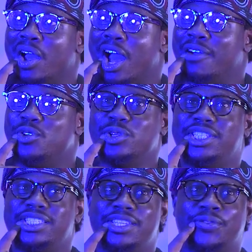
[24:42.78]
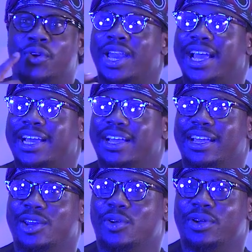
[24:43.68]
I've known GT for
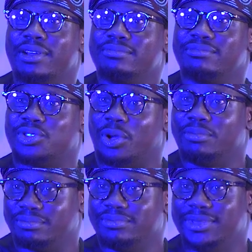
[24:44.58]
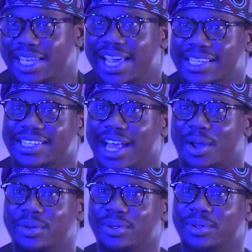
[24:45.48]
some years
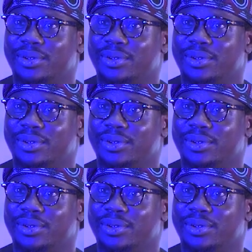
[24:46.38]
now.